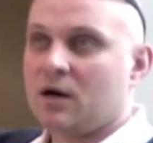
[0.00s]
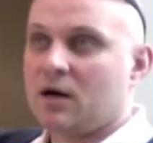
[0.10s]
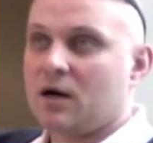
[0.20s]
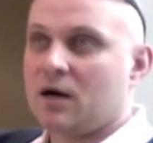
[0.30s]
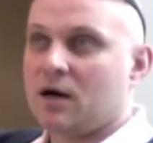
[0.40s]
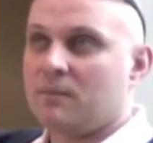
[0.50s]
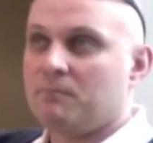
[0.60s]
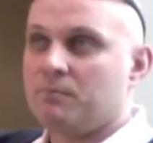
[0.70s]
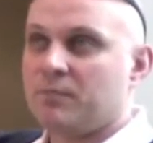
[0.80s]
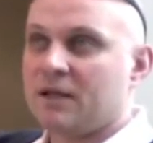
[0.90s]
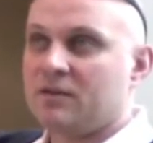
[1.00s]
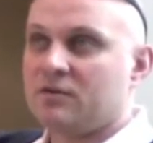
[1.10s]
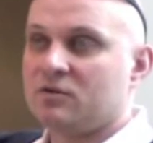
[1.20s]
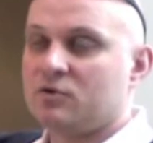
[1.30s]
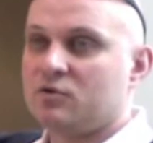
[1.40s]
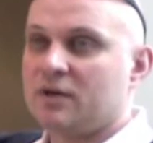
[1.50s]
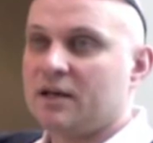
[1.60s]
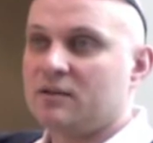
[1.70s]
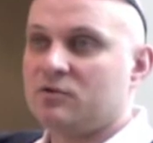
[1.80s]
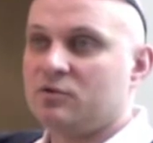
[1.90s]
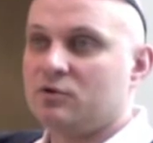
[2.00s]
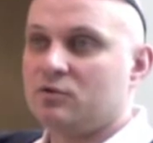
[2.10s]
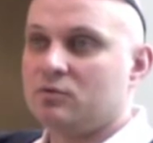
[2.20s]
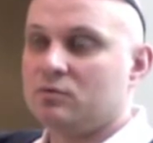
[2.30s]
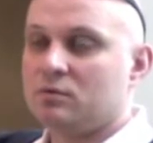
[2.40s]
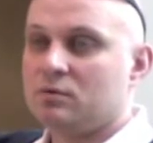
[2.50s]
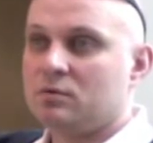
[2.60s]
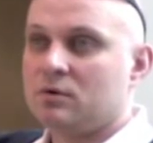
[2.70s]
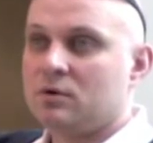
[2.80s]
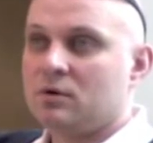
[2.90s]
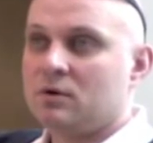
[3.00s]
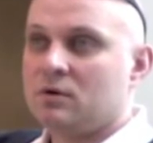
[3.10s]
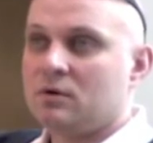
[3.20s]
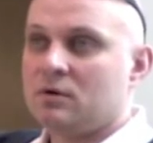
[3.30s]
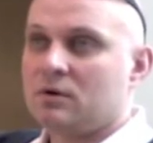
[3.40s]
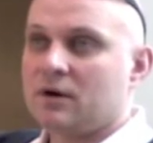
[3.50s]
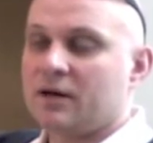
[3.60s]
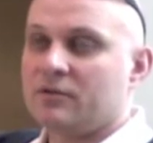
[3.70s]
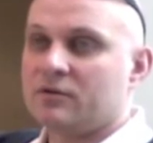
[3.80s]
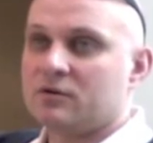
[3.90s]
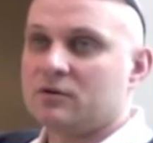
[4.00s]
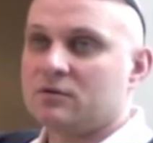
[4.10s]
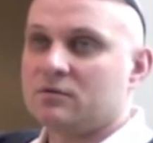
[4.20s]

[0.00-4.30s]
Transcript: until you get to either